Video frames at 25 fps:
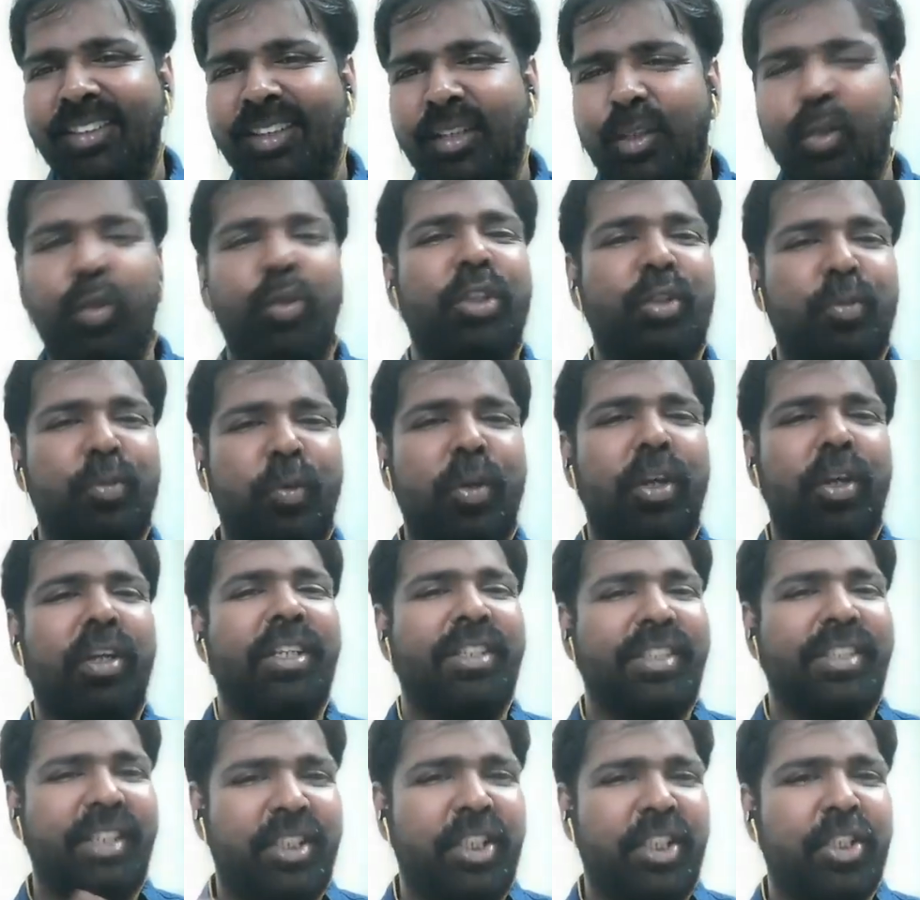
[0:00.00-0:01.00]
Though this
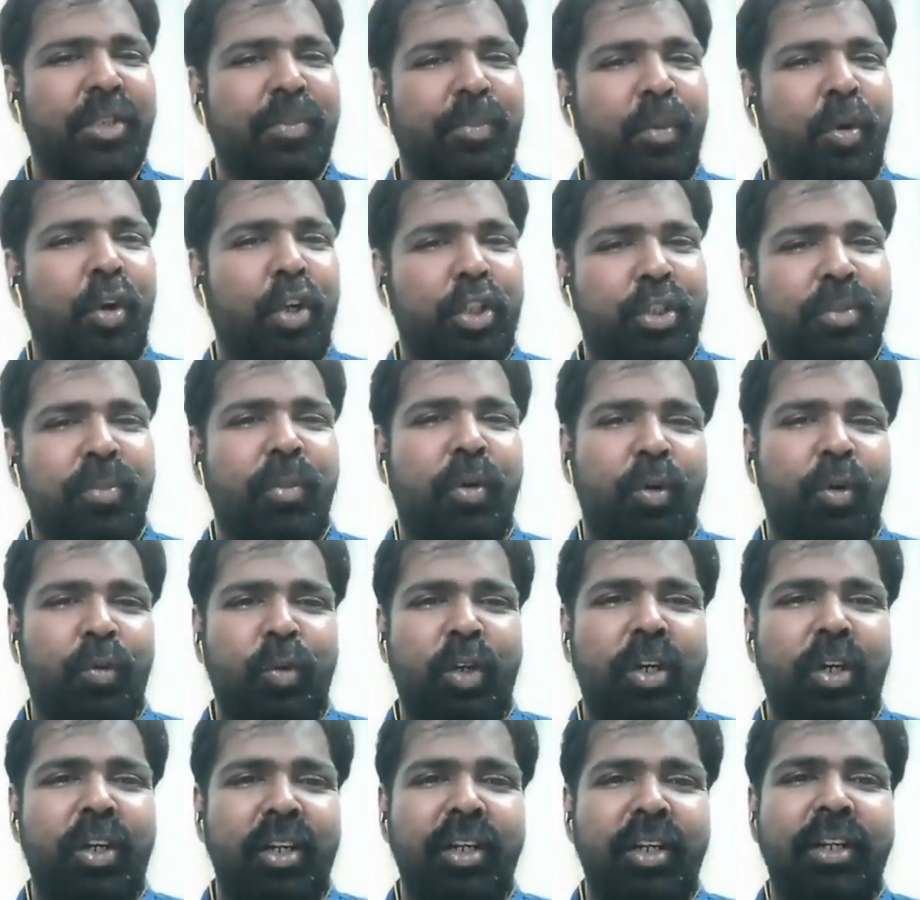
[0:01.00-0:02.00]
world is such a small, small
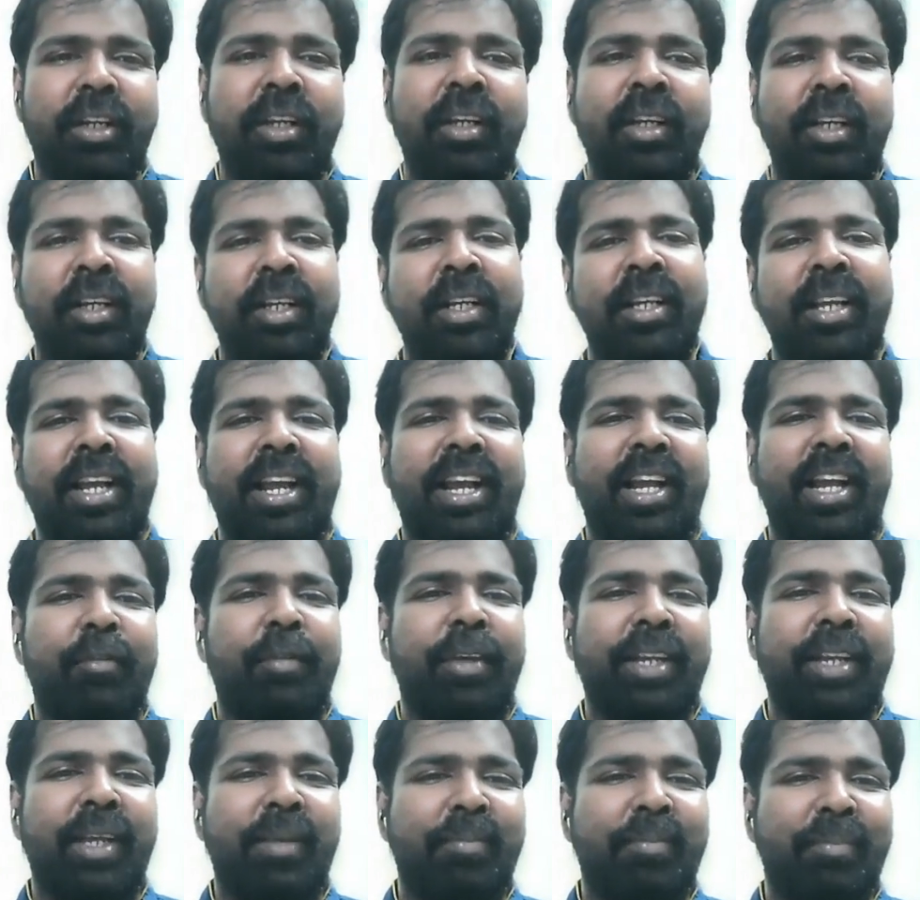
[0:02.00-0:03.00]
world, and
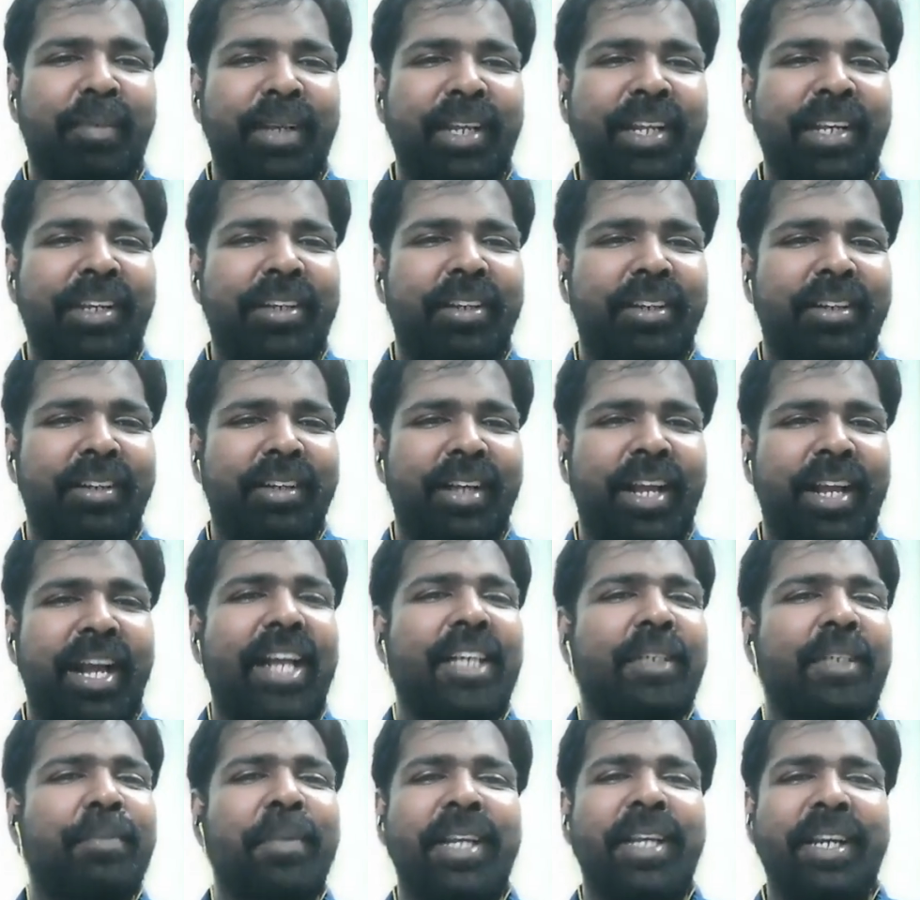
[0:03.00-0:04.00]
we can meet
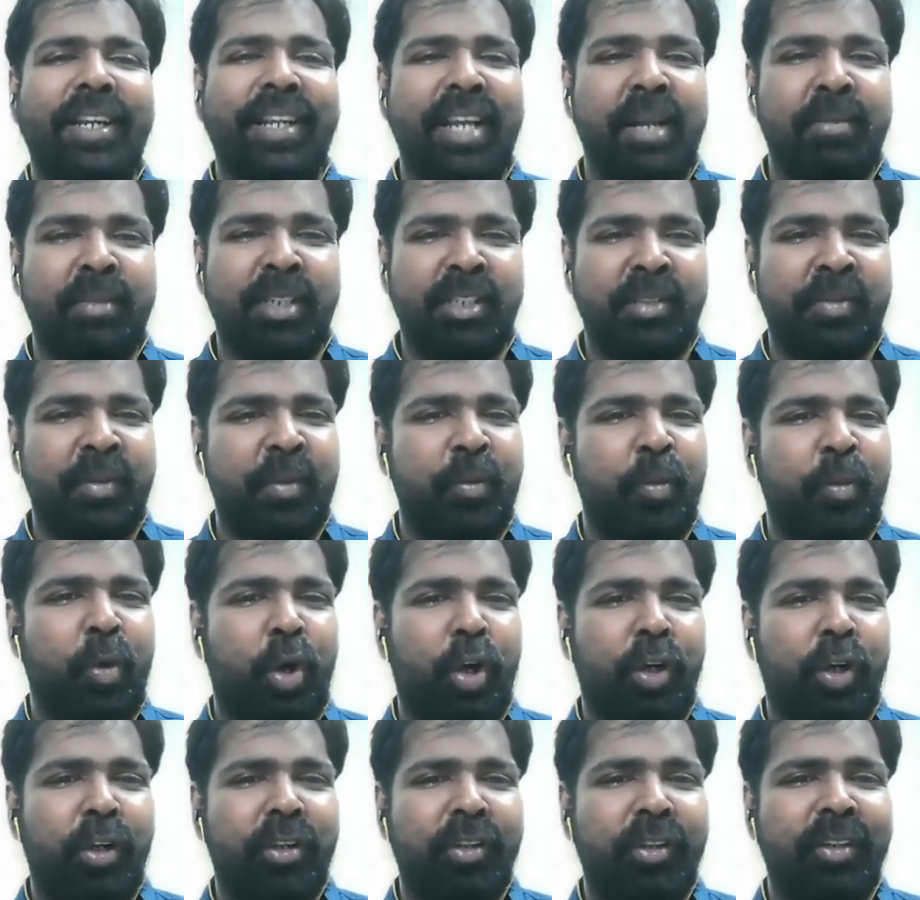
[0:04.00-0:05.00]
as many times as we
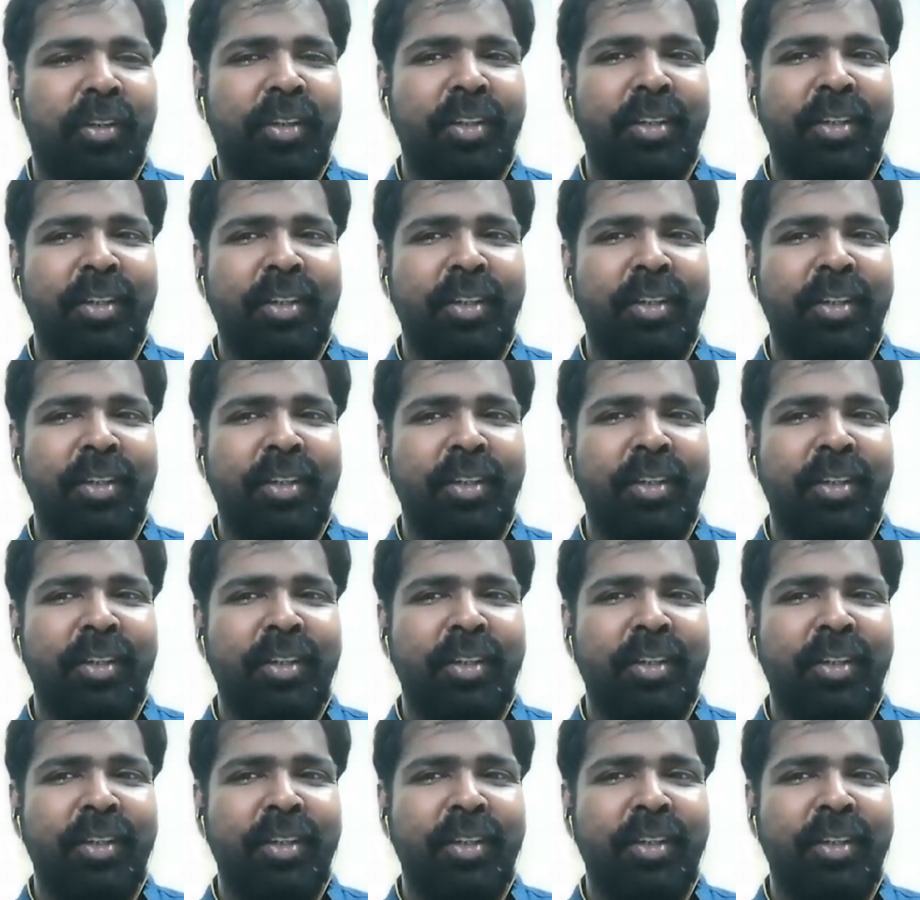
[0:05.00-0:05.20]
want.